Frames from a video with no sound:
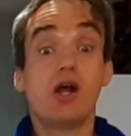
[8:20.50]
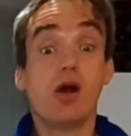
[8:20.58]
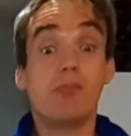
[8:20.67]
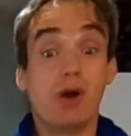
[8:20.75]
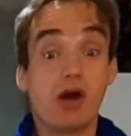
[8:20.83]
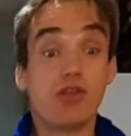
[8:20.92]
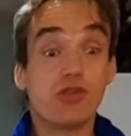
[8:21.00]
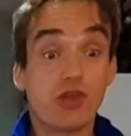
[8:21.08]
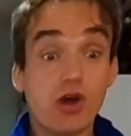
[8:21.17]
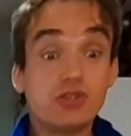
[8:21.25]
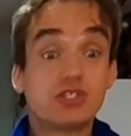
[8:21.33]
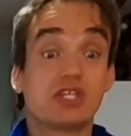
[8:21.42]
But
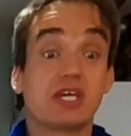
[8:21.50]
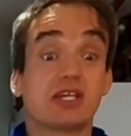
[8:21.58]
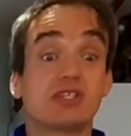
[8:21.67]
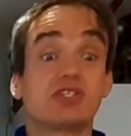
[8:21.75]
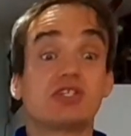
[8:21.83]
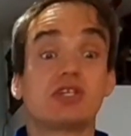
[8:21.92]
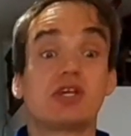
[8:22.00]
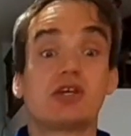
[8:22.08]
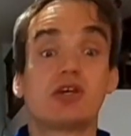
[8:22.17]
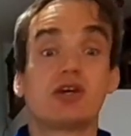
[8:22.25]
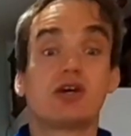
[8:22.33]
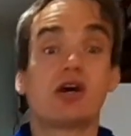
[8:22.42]
those things
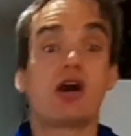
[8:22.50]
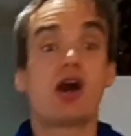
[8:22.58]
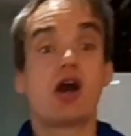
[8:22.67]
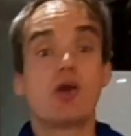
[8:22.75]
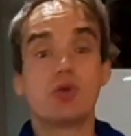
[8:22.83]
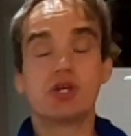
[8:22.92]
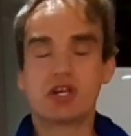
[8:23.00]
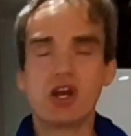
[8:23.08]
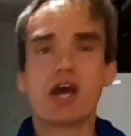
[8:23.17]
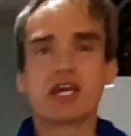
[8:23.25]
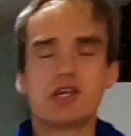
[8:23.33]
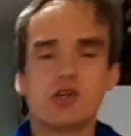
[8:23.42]
I would
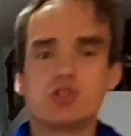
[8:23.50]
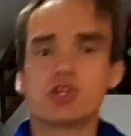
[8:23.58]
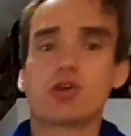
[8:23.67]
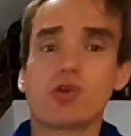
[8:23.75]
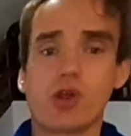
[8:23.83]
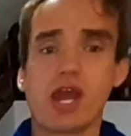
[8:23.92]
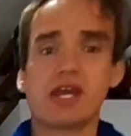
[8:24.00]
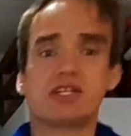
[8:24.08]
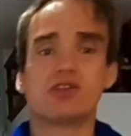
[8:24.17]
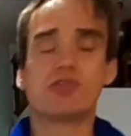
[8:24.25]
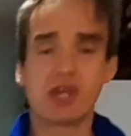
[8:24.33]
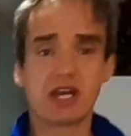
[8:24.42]
like you to create
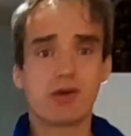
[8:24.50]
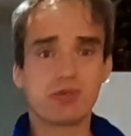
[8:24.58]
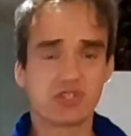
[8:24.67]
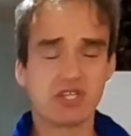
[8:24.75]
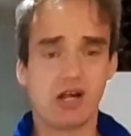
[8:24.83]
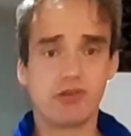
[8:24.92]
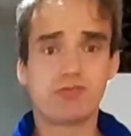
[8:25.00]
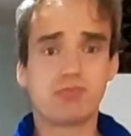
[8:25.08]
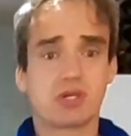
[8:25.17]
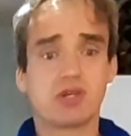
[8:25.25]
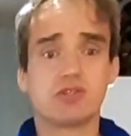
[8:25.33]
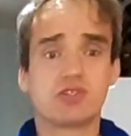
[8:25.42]
and think up yourself,
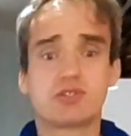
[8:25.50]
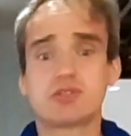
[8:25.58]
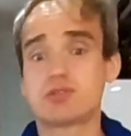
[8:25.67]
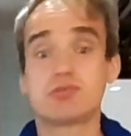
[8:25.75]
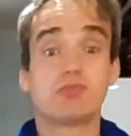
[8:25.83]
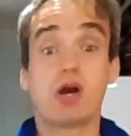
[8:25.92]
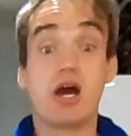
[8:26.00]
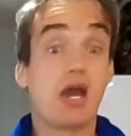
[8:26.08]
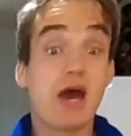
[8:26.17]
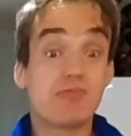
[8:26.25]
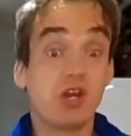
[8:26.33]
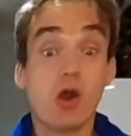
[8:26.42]
because I
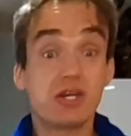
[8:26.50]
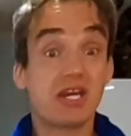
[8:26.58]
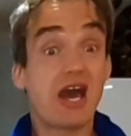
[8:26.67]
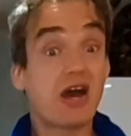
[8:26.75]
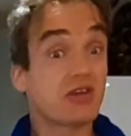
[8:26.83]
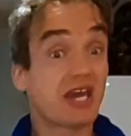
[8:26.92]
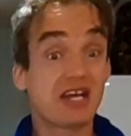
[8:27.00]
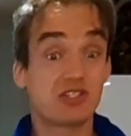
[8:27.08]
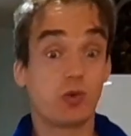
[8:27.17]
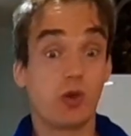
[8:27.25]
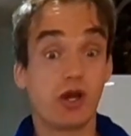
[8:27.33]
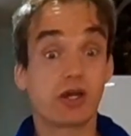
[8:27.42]
have no idea how you get to
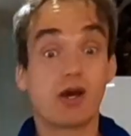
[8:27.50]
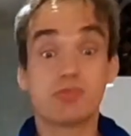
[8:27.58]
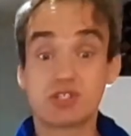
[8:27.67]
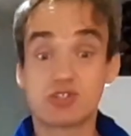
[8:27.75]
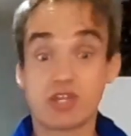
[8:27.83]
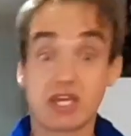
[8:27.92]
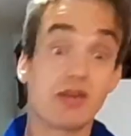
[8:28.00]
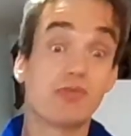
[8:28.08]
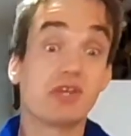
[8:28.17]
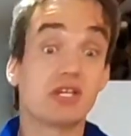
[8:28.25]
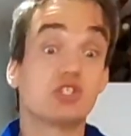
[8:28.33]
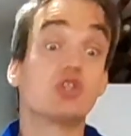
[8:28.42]
work. I'm just thinking of
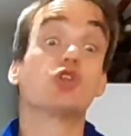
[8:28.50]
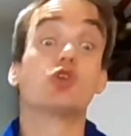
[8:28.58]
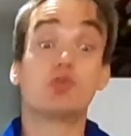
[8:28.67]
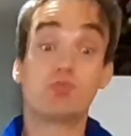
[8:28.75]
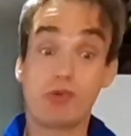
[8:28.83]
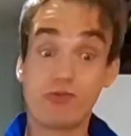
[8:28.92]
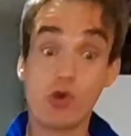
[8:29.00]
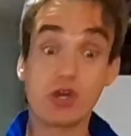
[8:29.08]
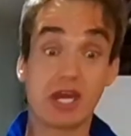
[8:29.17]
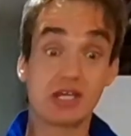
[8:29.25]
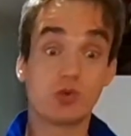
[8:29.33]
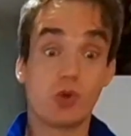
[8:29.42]
things to do before you
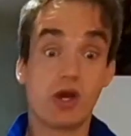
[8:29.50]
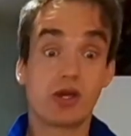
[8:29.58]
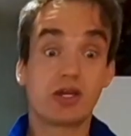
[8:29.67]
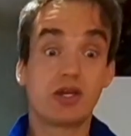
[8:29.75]
get to work.